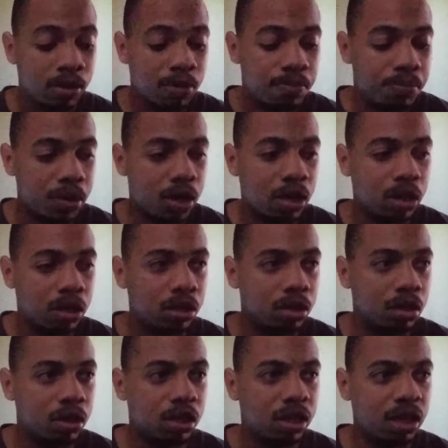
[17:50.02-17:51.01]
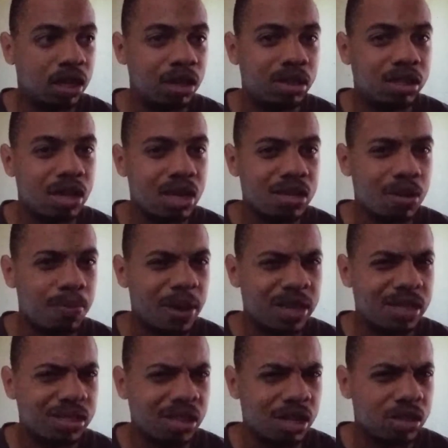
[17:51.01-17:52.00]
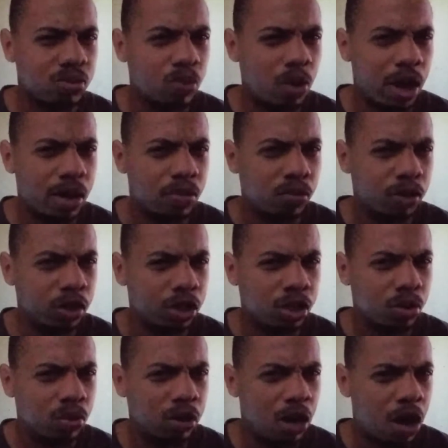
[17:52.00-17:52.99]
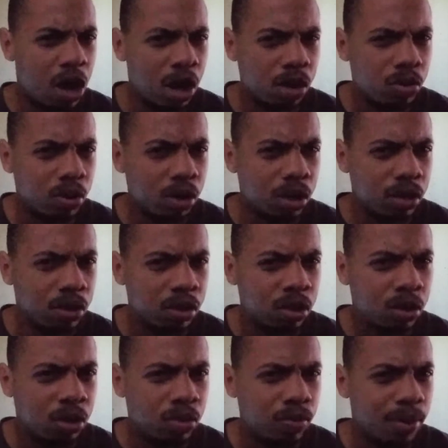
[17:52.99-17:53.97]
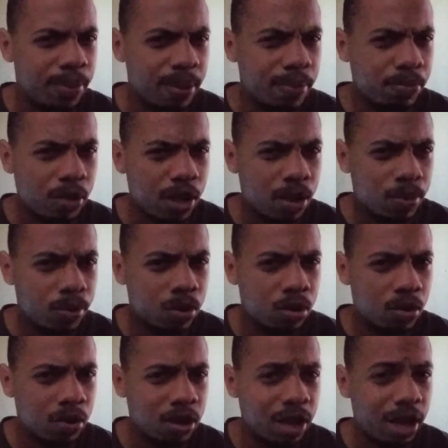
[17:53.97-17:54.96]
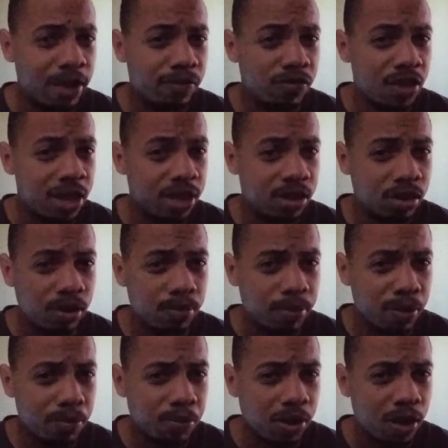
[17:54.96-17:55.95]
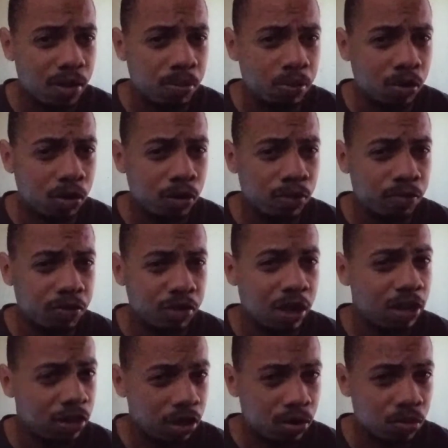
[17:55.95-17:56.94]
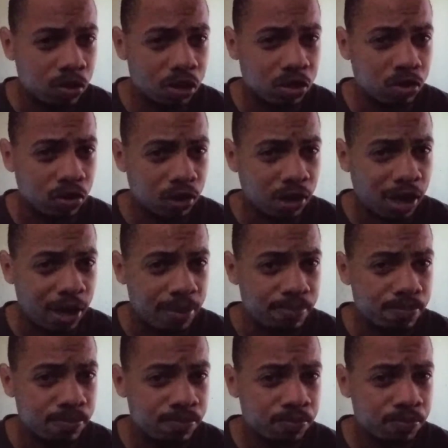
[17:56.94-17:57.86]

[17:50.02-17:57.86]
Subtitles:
But it doesn't make sense why Riku and Aqua would be playable if they could be playable in the original game.